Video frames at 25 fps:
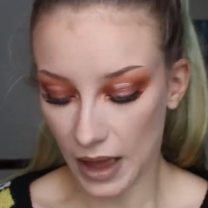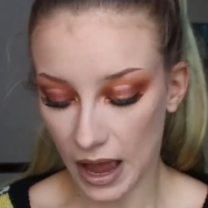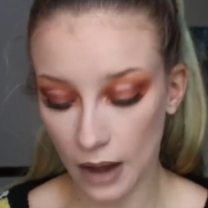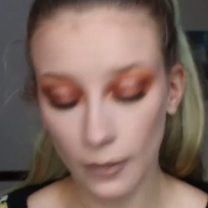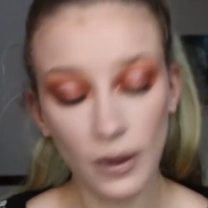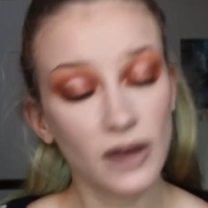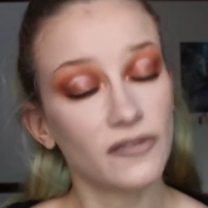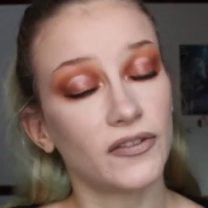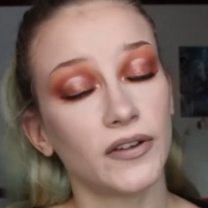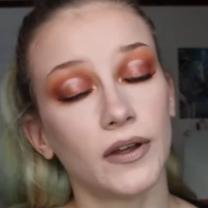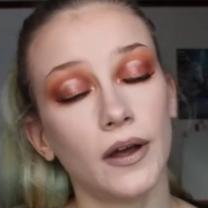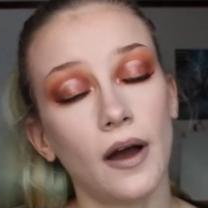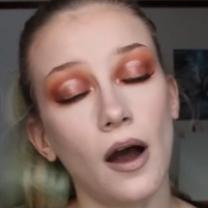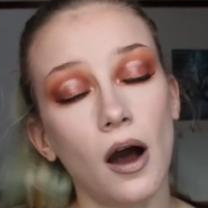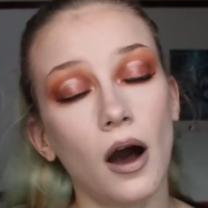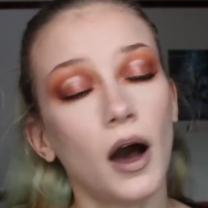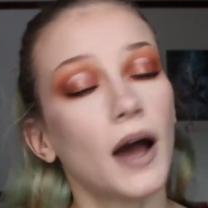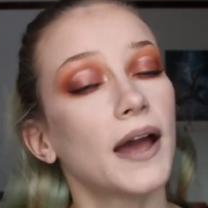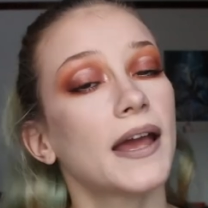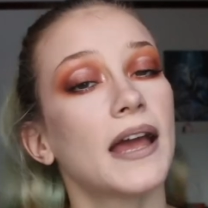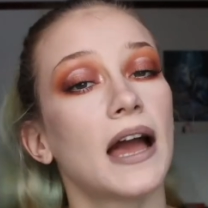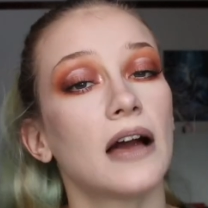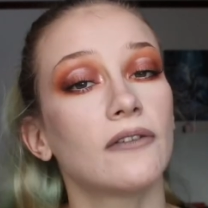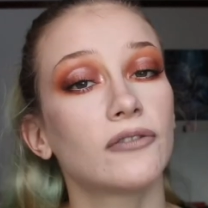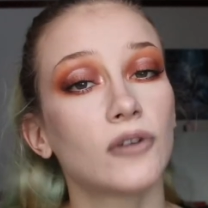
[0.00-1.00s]
However,
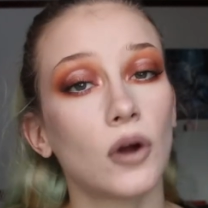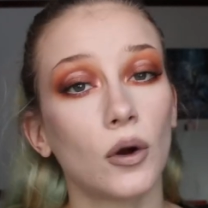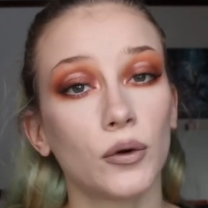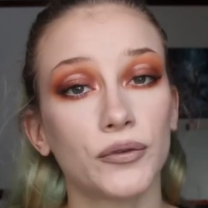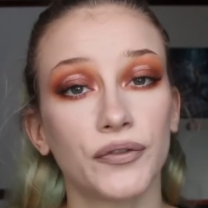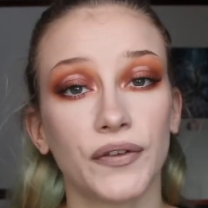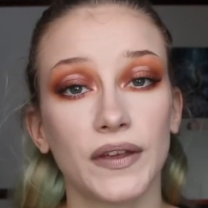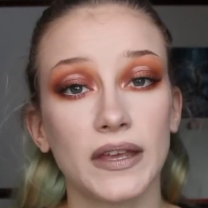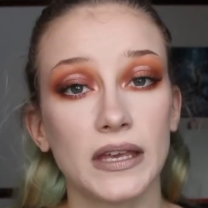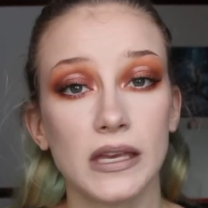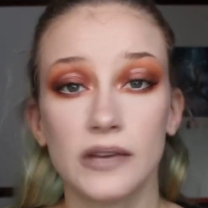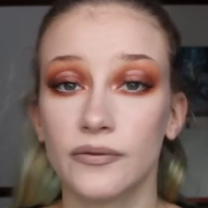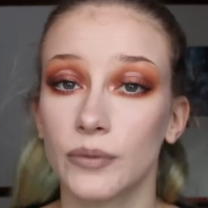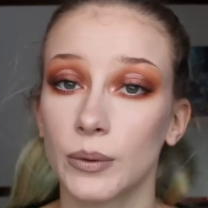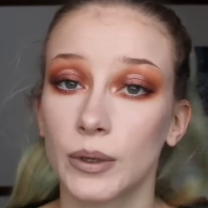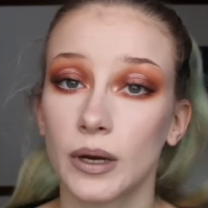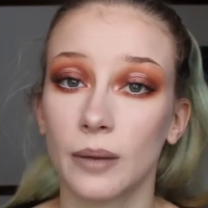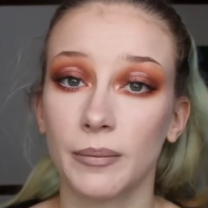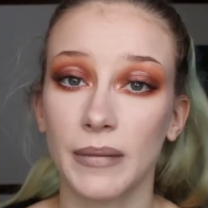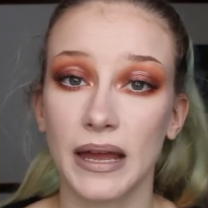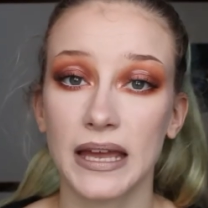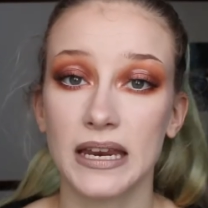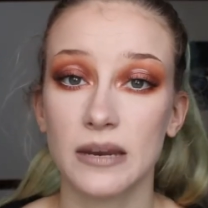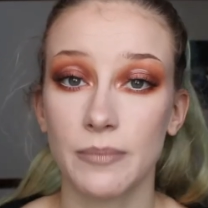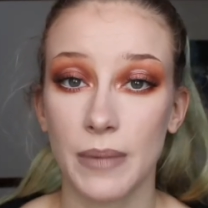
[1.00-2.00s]
I have cold feet even when
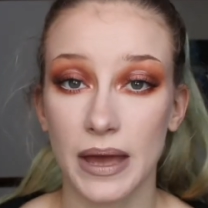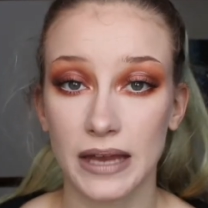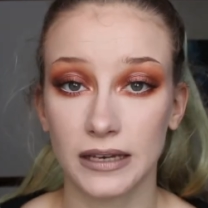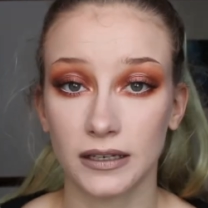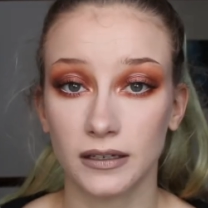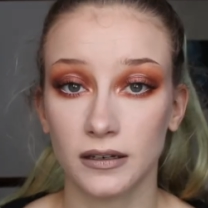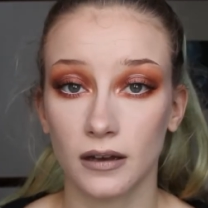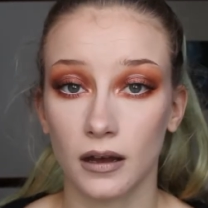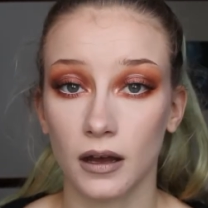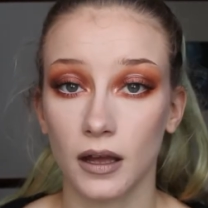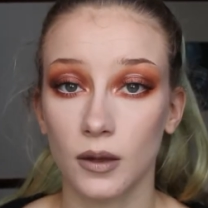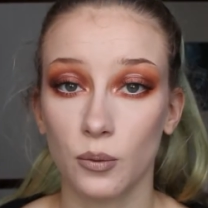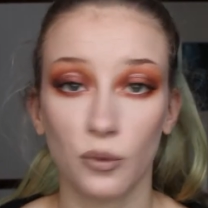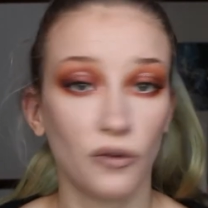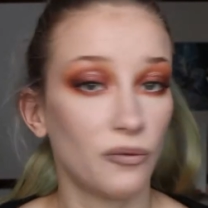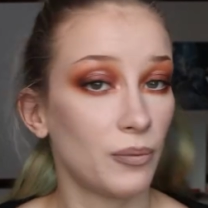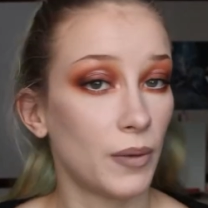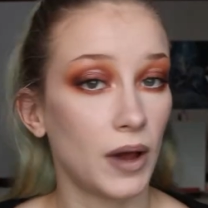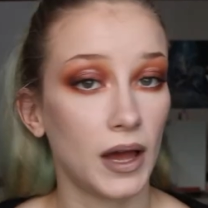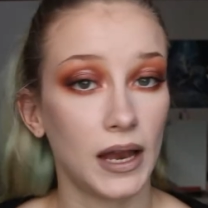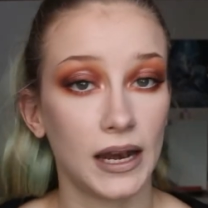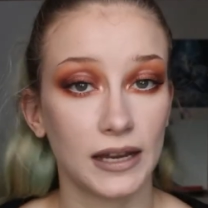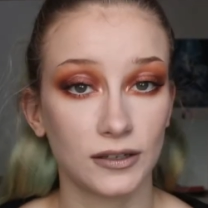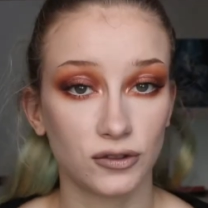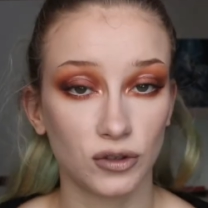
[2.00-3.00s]
I'm laying in bed at night with
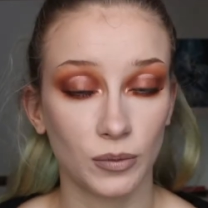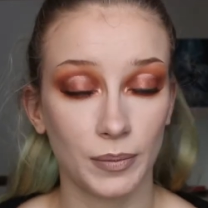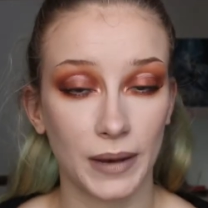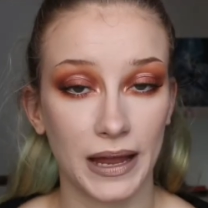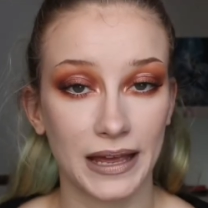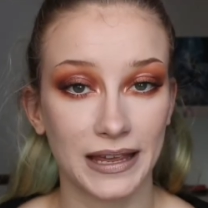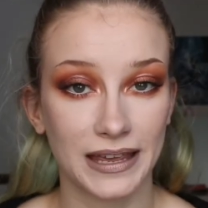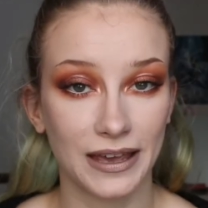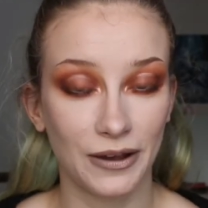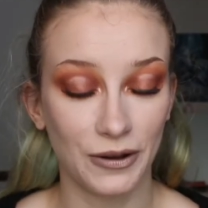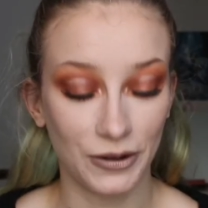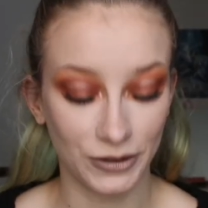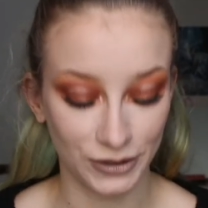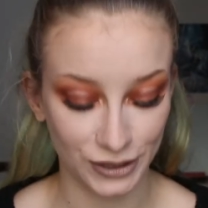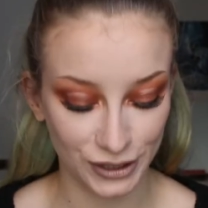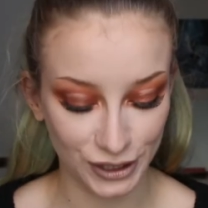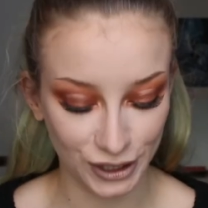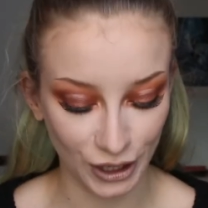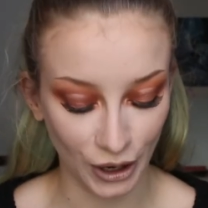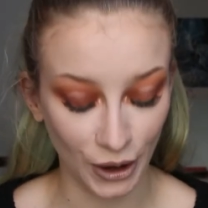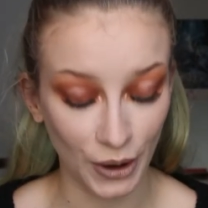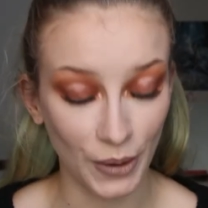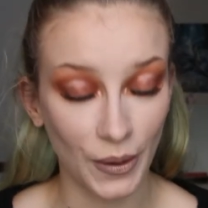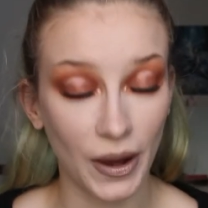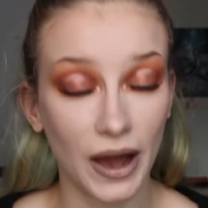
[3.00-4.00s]
my electric blanket on,
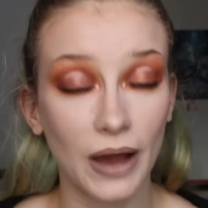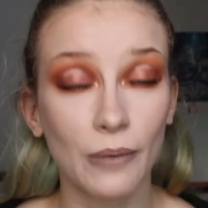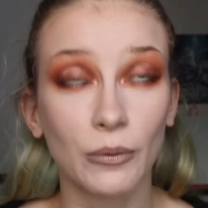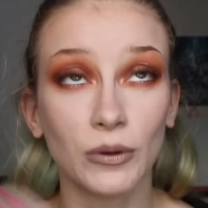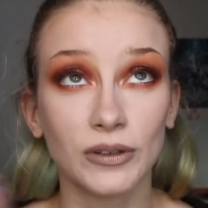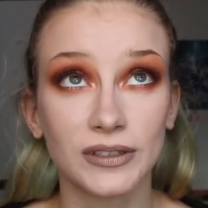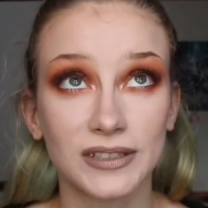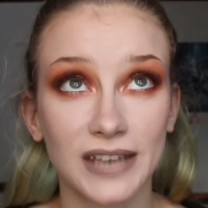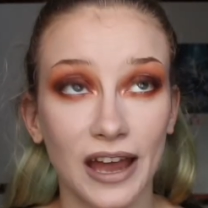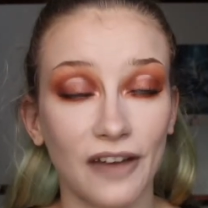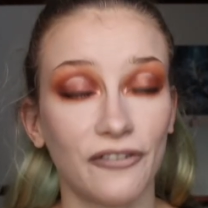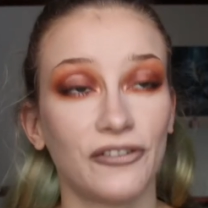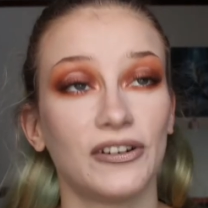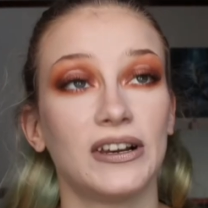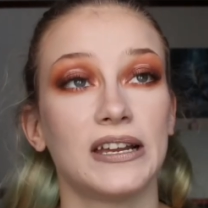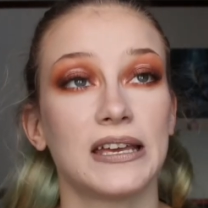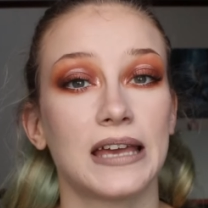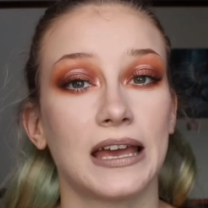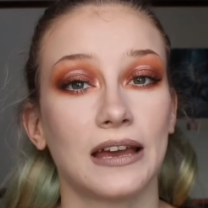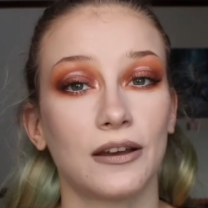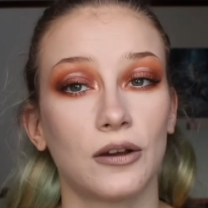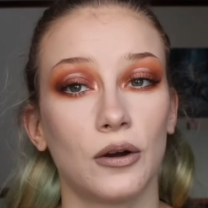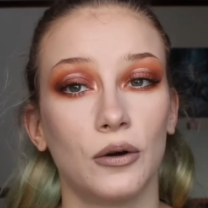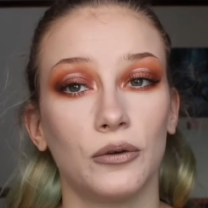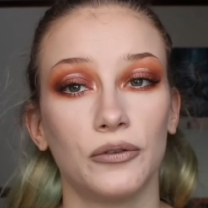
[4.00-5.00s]
so I will definitely
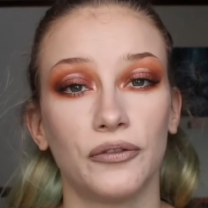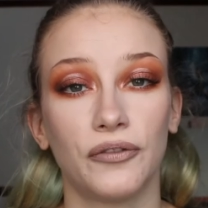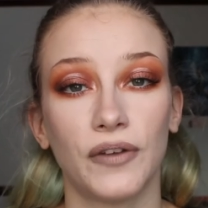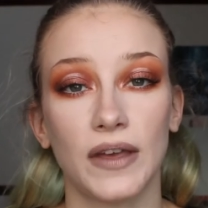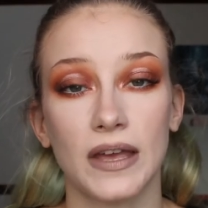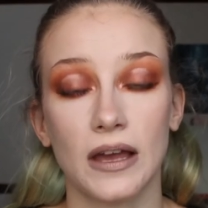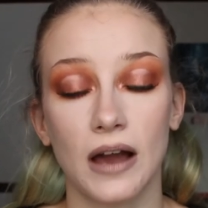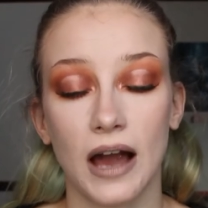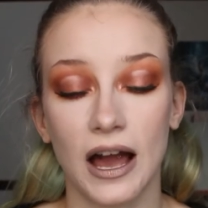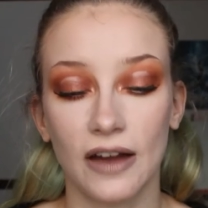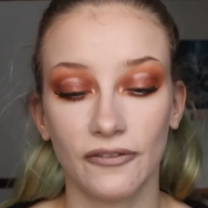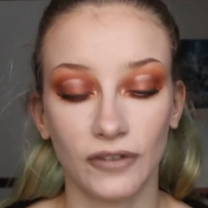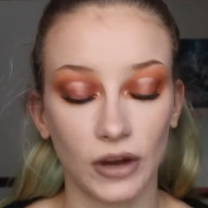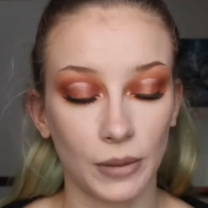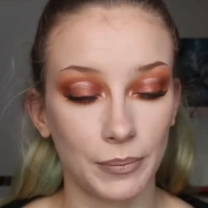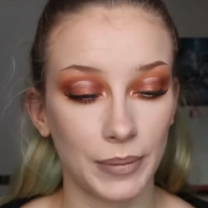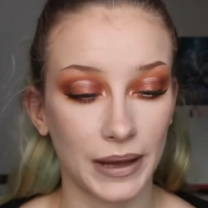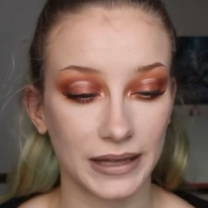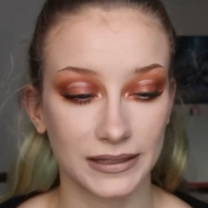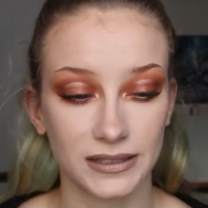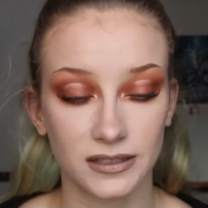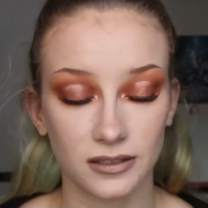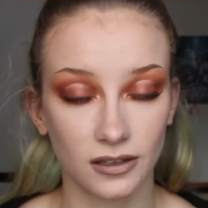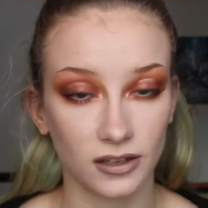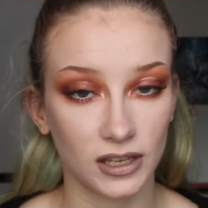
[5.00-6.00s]
get cold feet. I have like
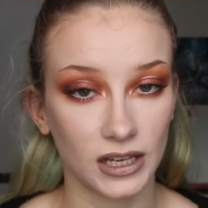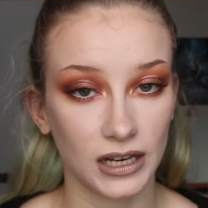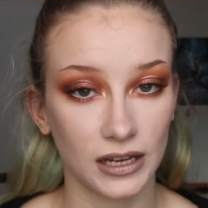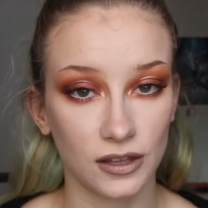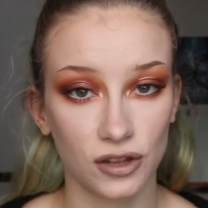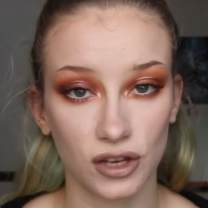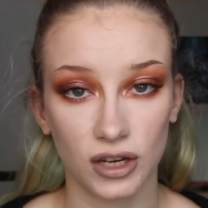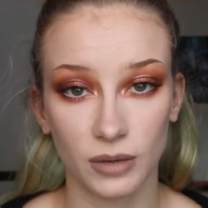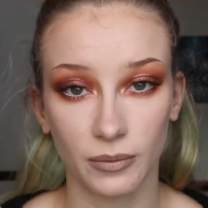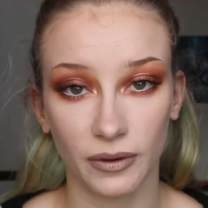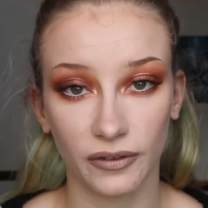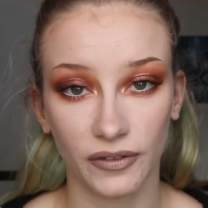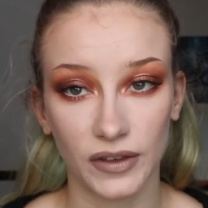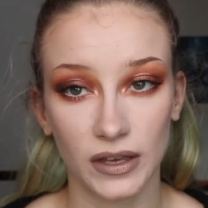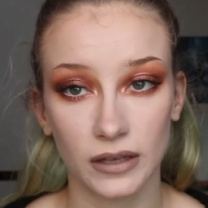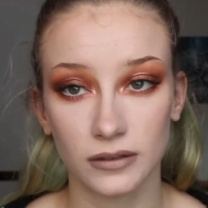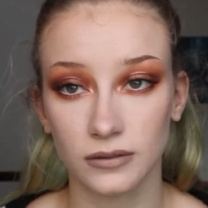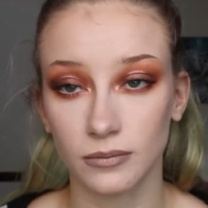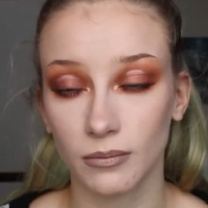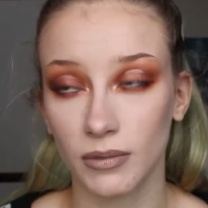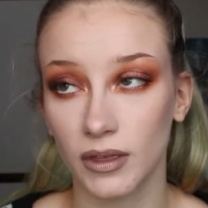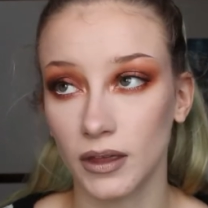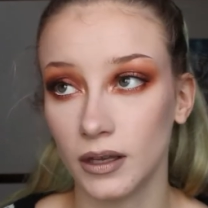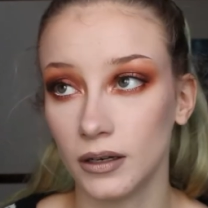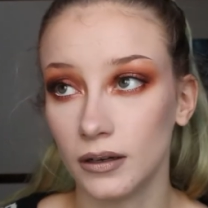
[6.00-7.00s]
bad circulation in my feet or
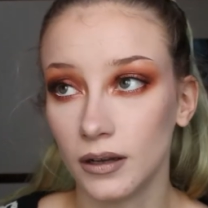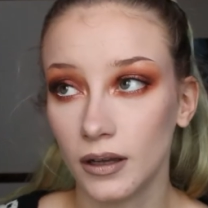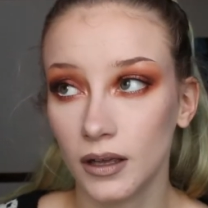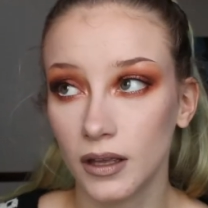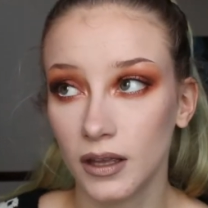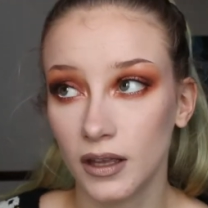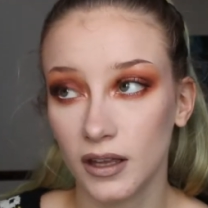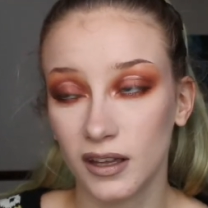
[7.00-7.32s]
something.